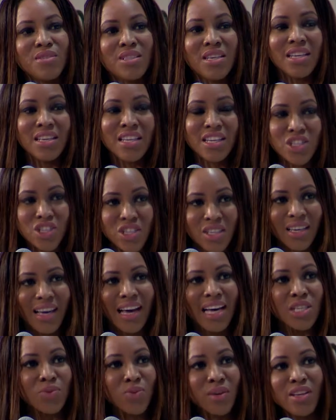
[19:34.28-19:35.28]
Tunisia,
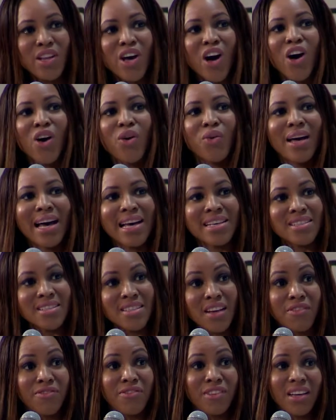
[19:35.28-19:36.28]
as we know, has
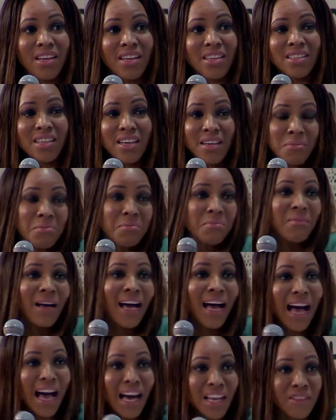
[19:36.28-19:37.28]
suffered a
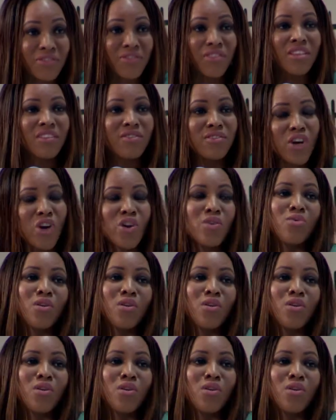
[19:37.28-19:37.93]
handful of lone